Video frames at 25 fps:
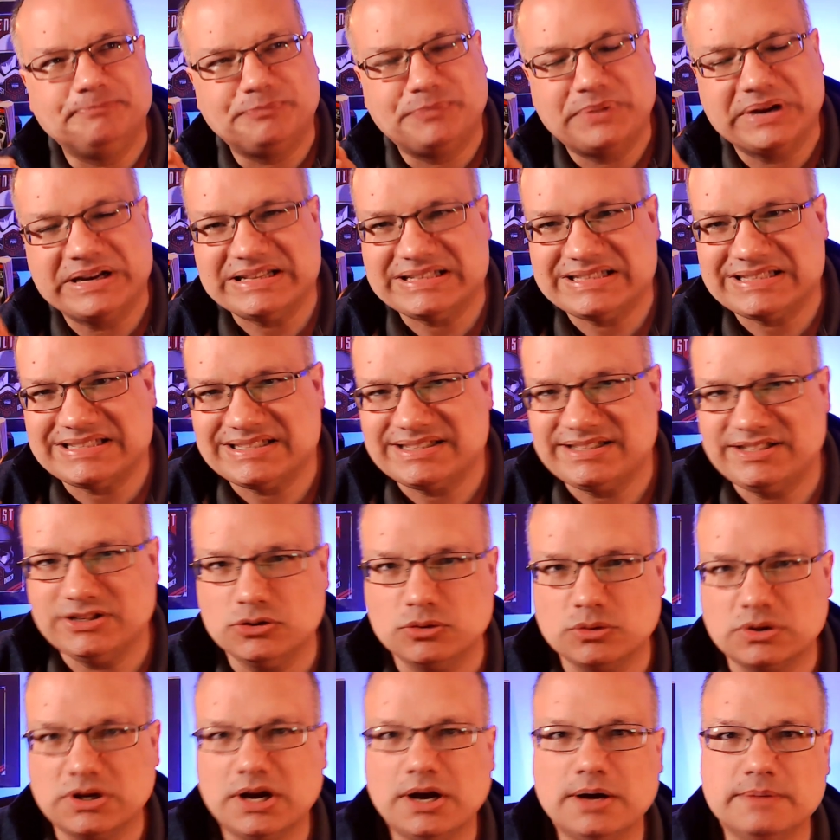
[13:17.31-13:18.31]
But it
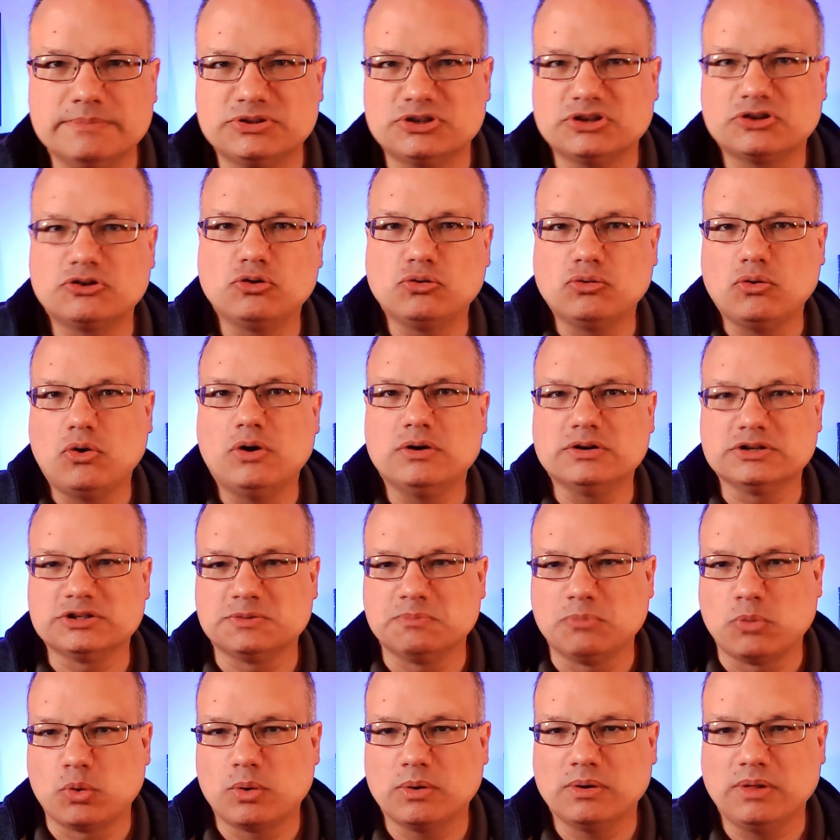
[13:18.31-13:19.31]
still comes across
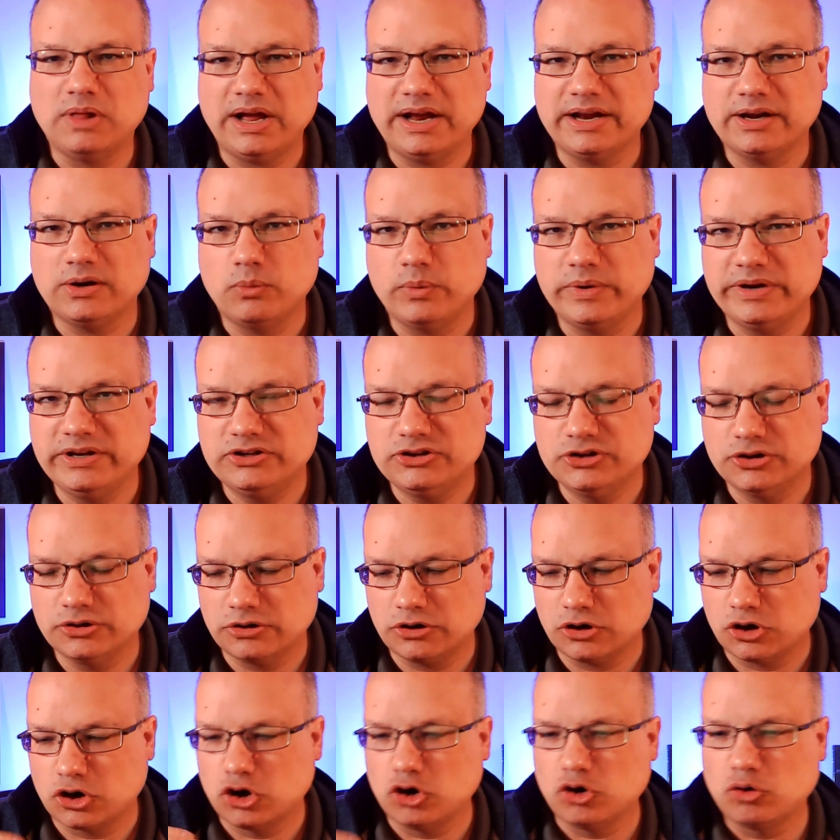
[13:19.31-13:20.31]
more like we took
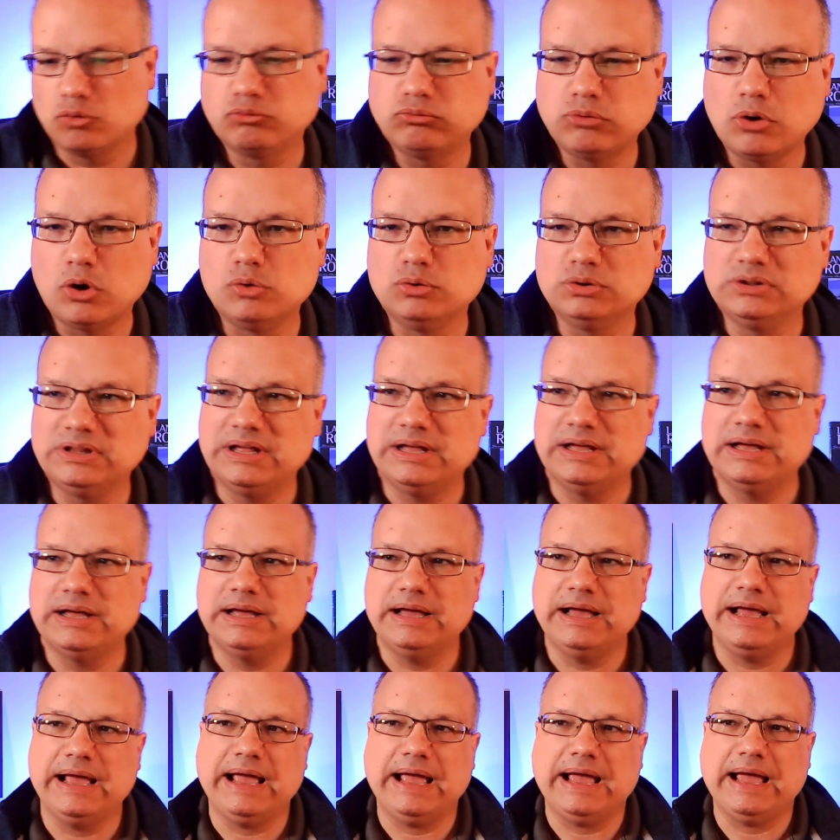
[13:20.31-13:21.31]
a
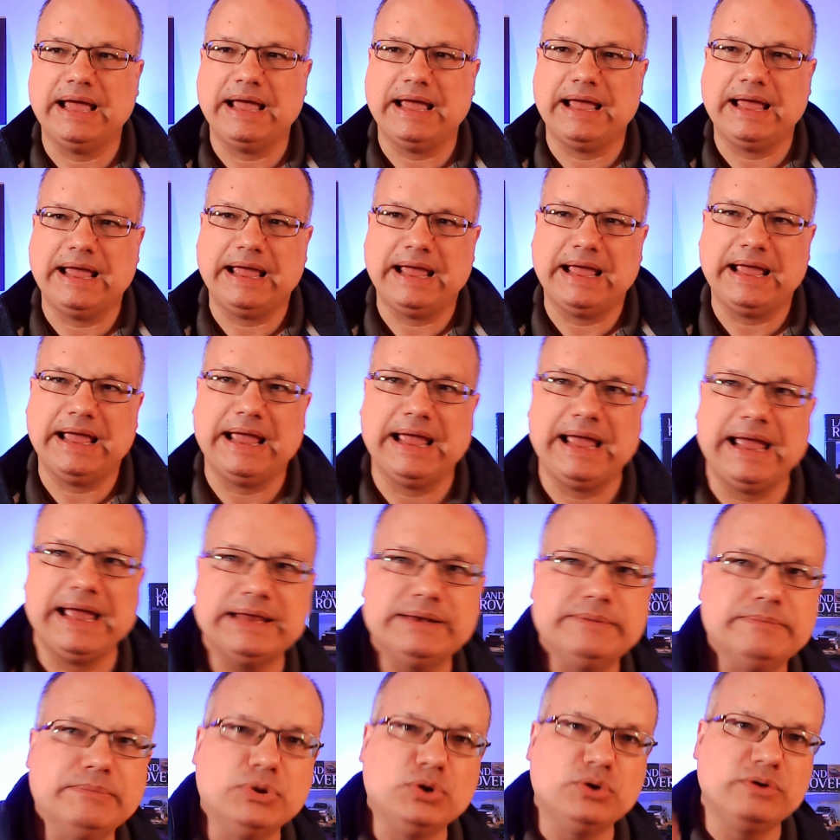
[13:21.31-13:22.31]
Corolla
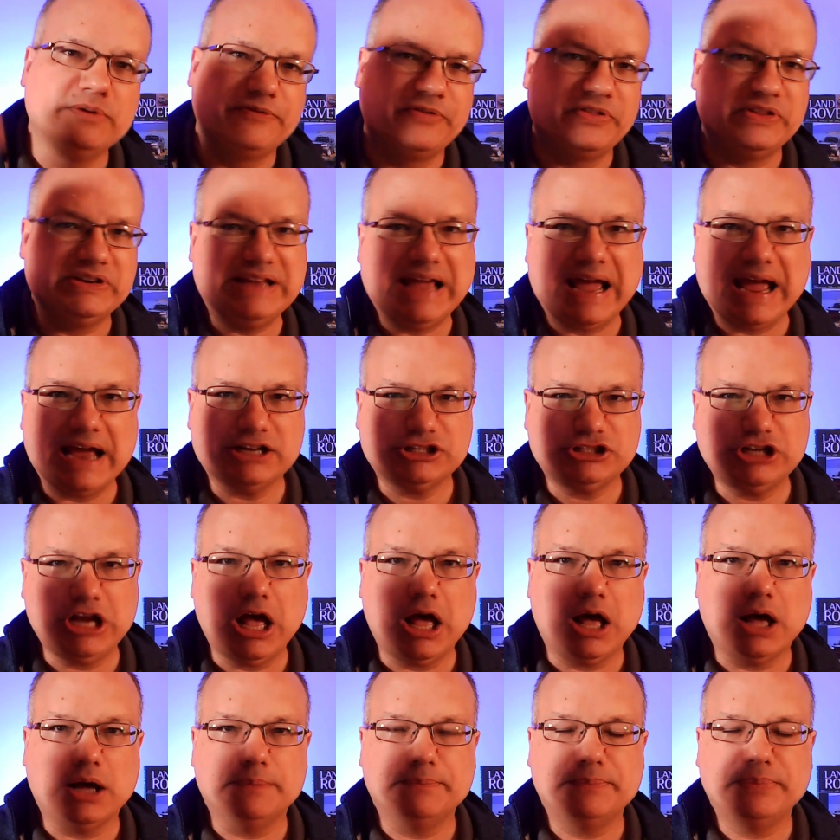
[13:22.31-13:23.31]
and moved the dash
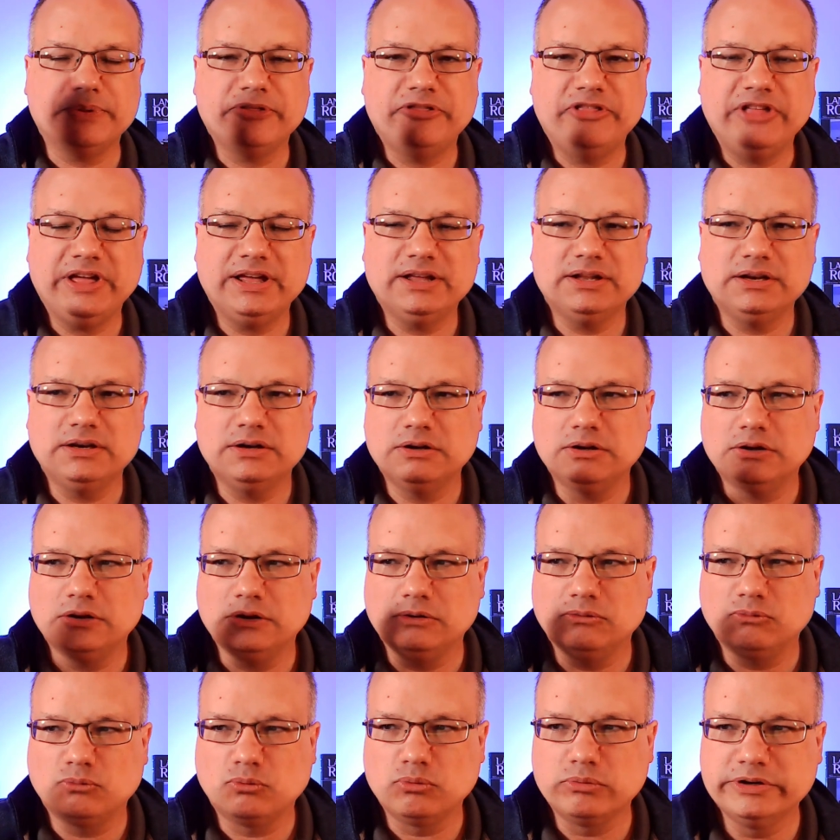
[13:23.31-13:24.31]
up than
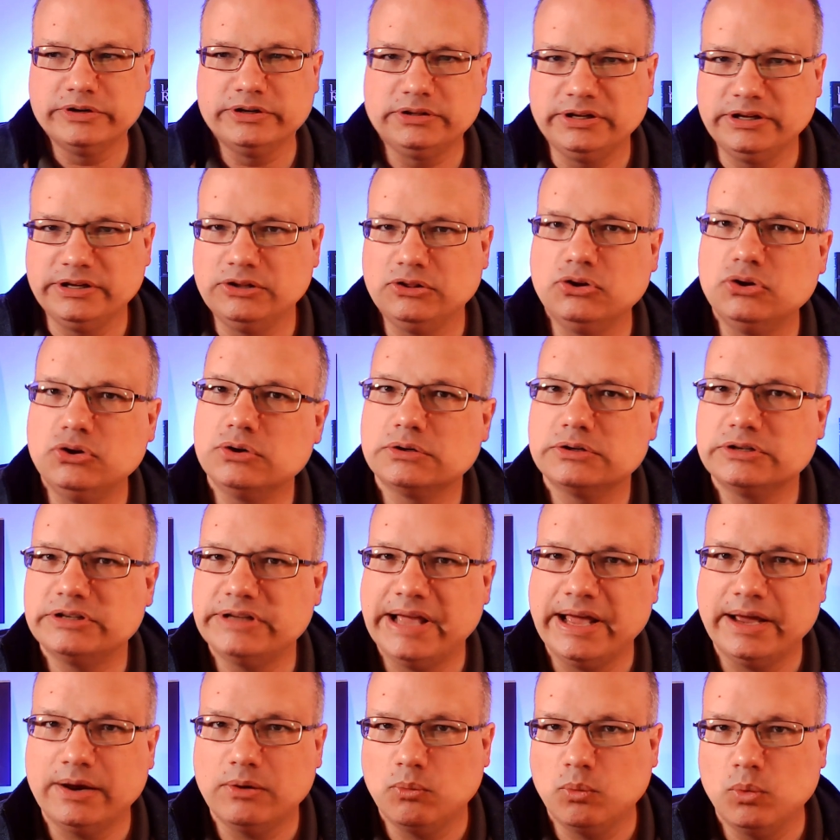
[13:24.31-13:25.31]
really looked
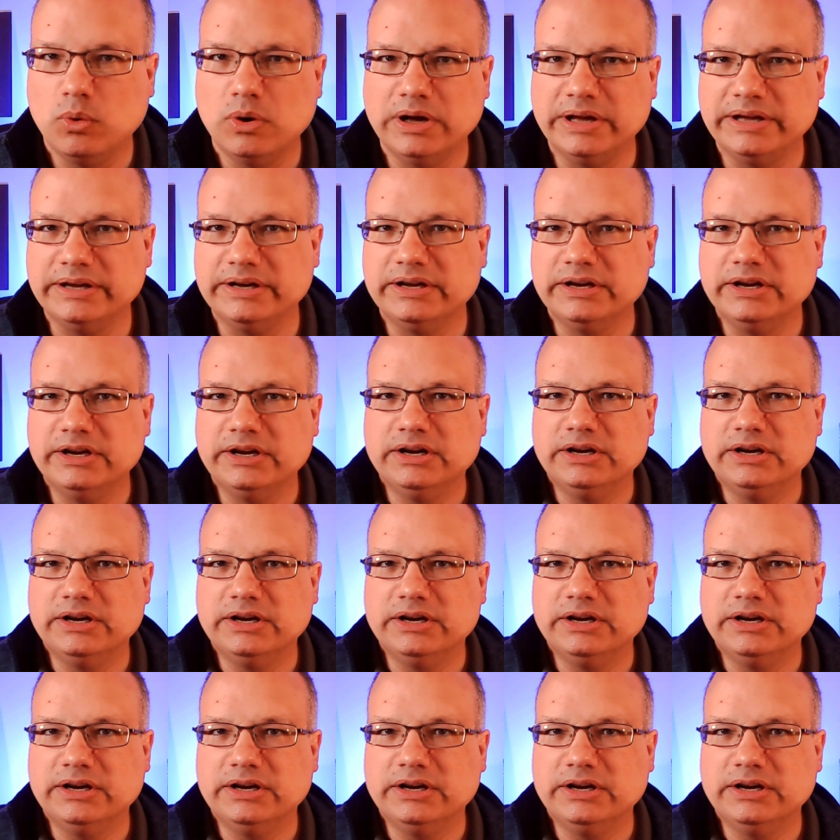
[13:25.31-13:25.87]
at what